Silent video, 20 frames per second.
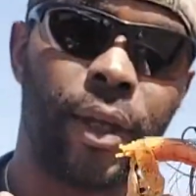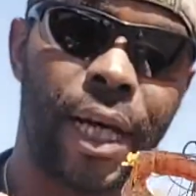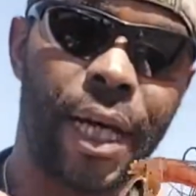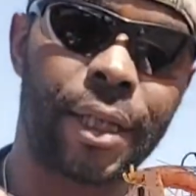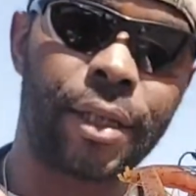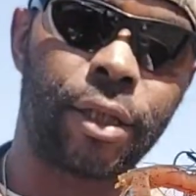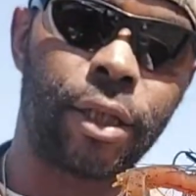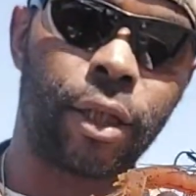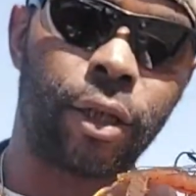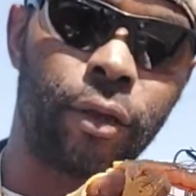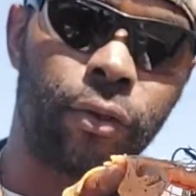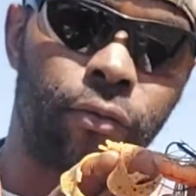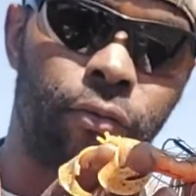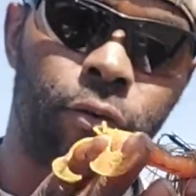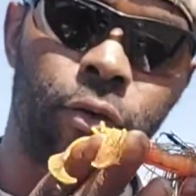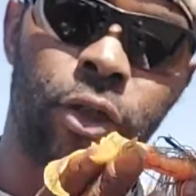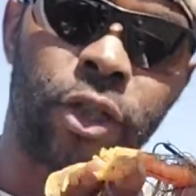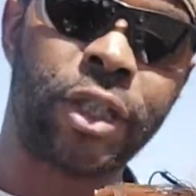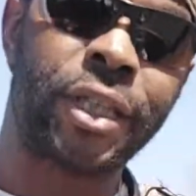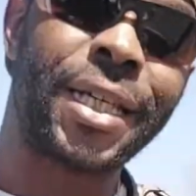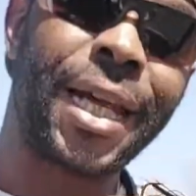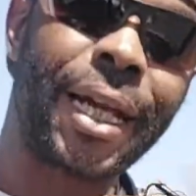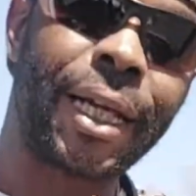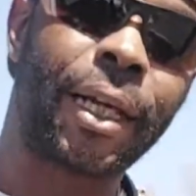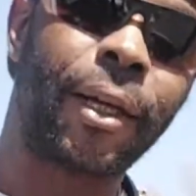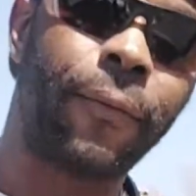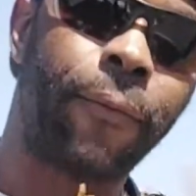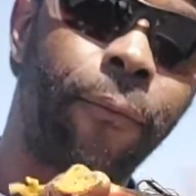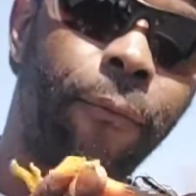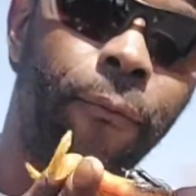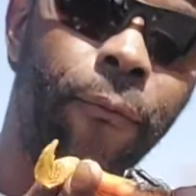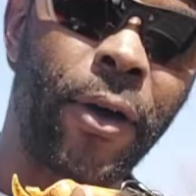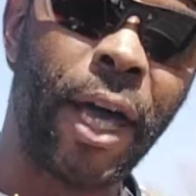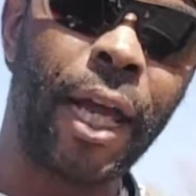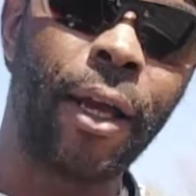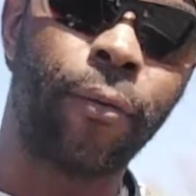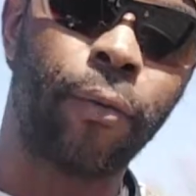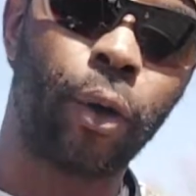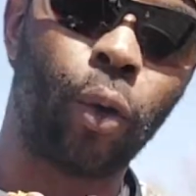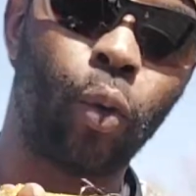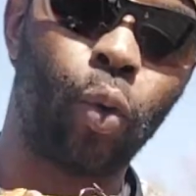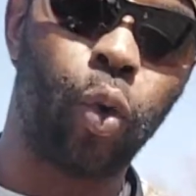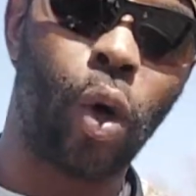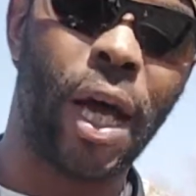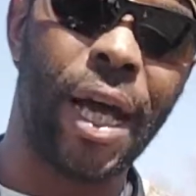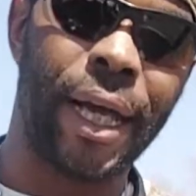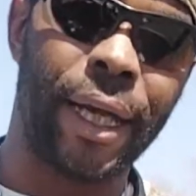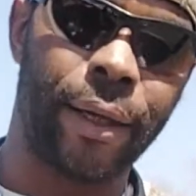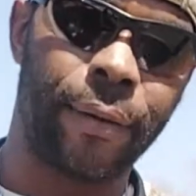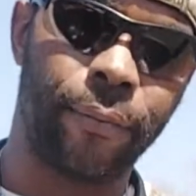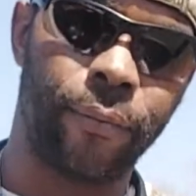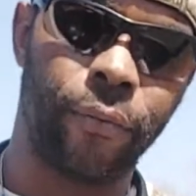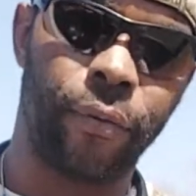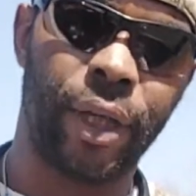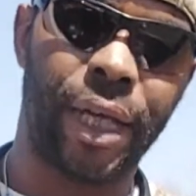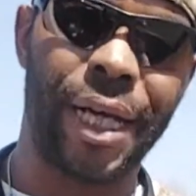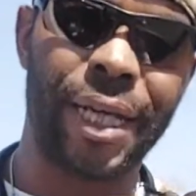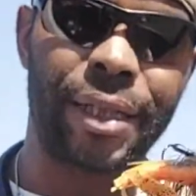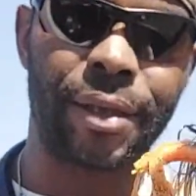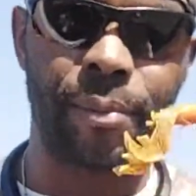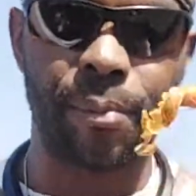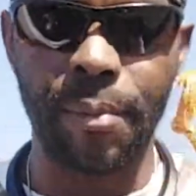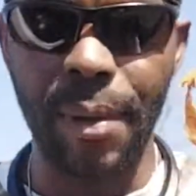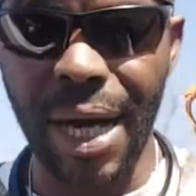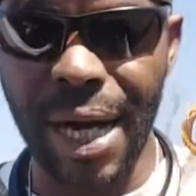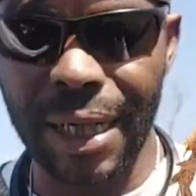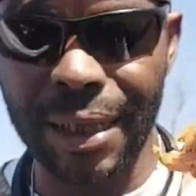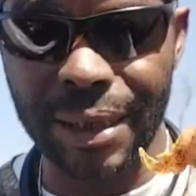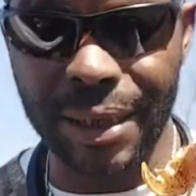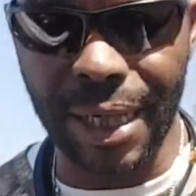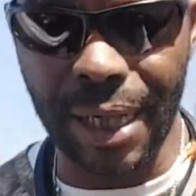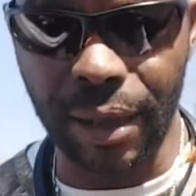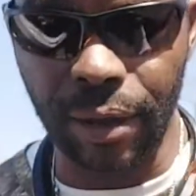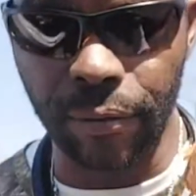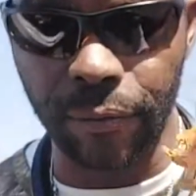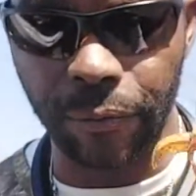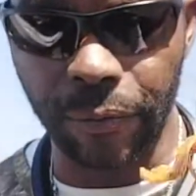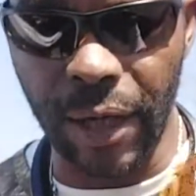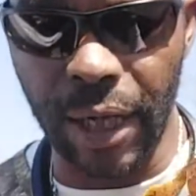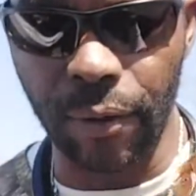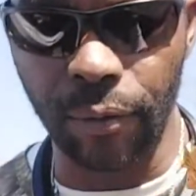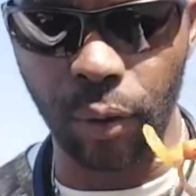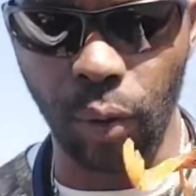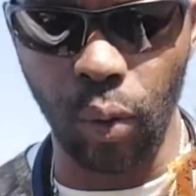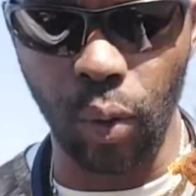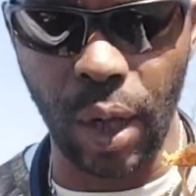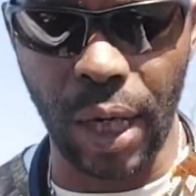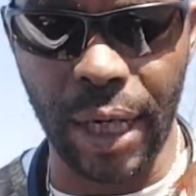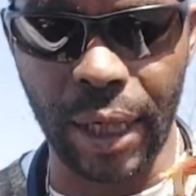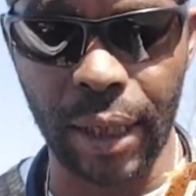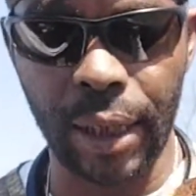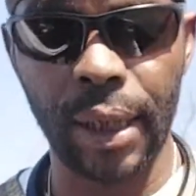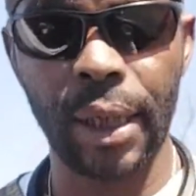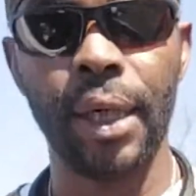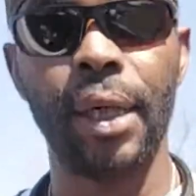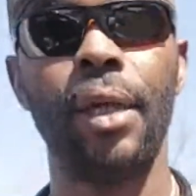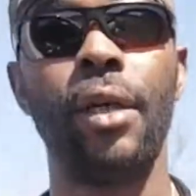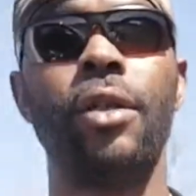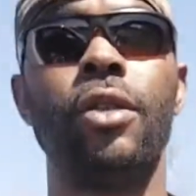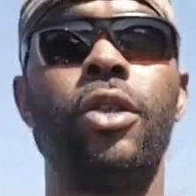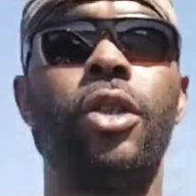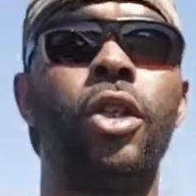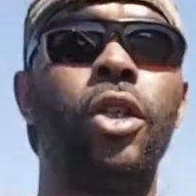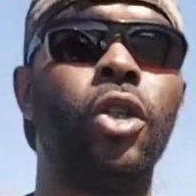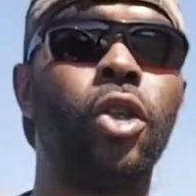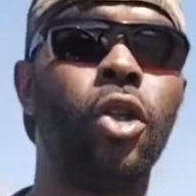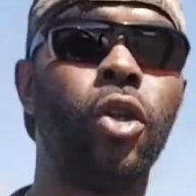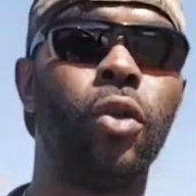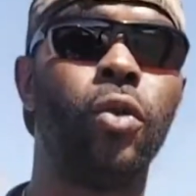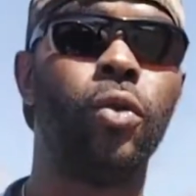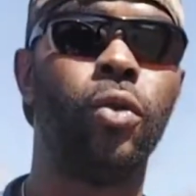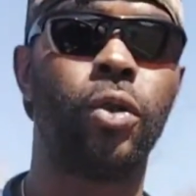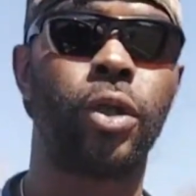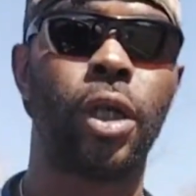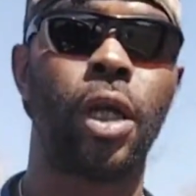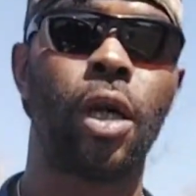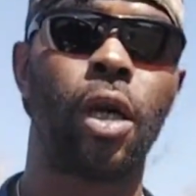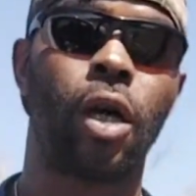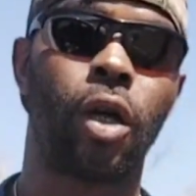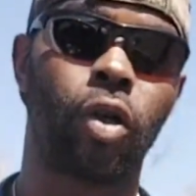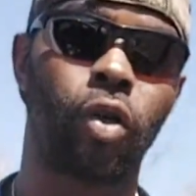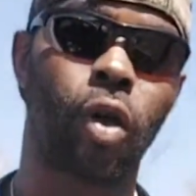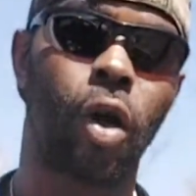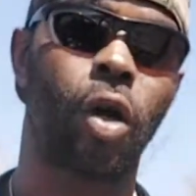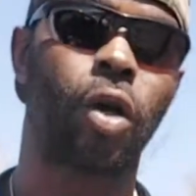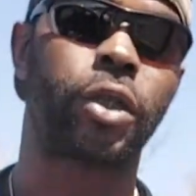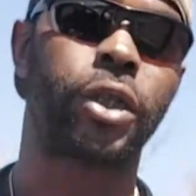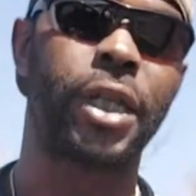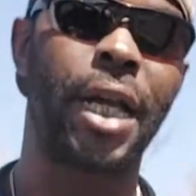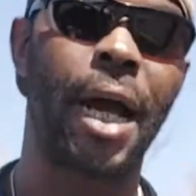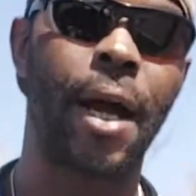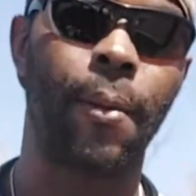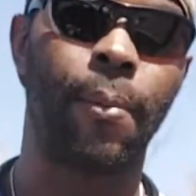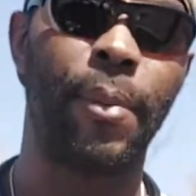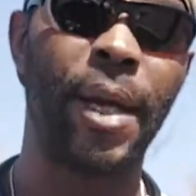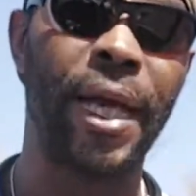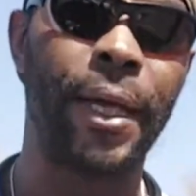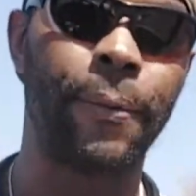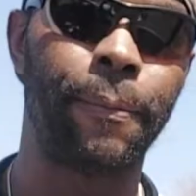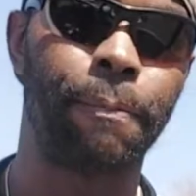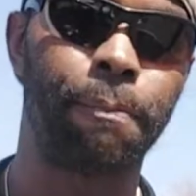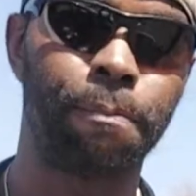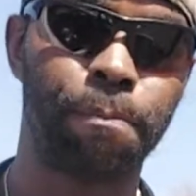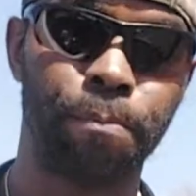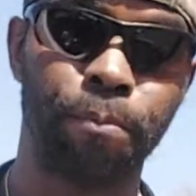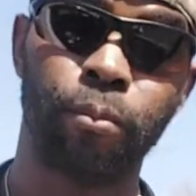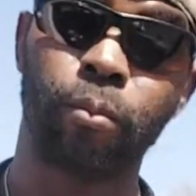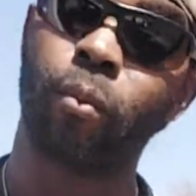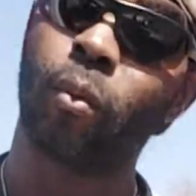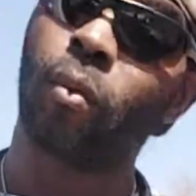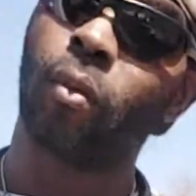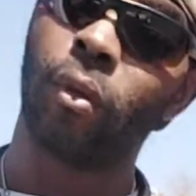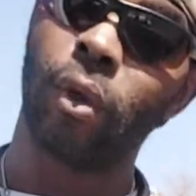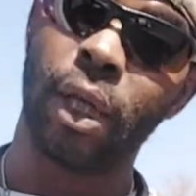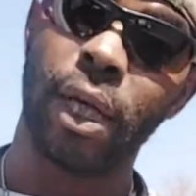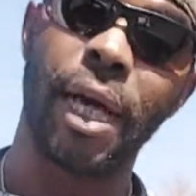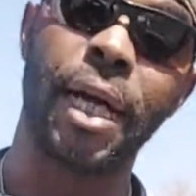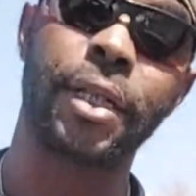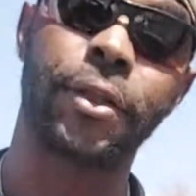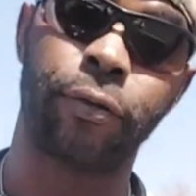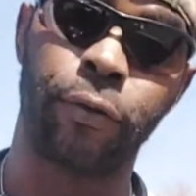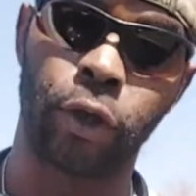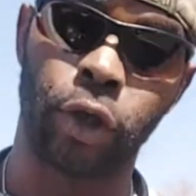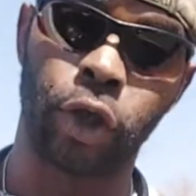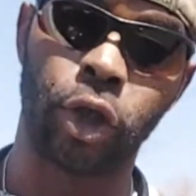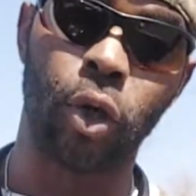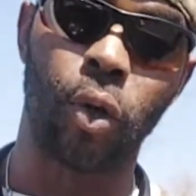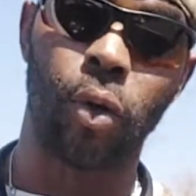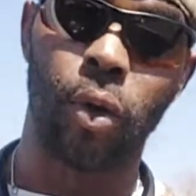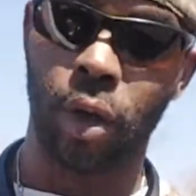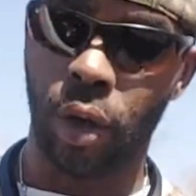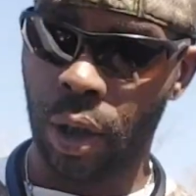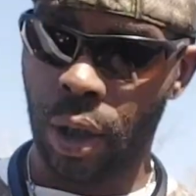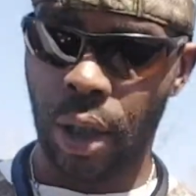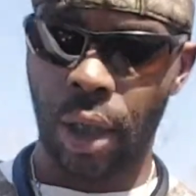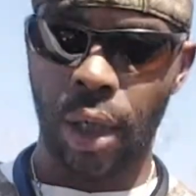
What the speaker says: that's a second favorite way. That's my second favorite way to use a crawl style bait. That's for sure.